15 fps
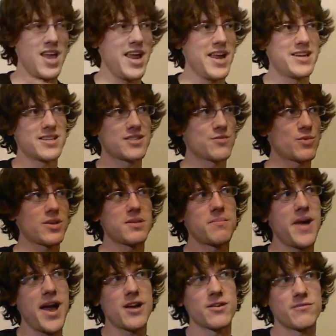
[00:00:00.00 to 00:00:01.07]
It doesn't really
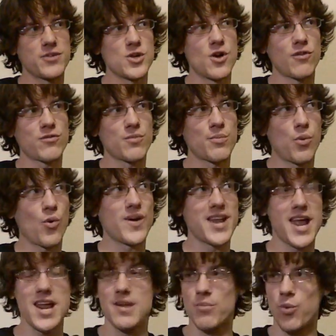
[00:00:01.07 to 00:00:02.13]
matter if you go from point
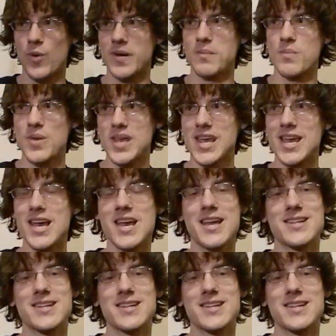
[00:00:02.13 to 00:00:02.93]
A to point B.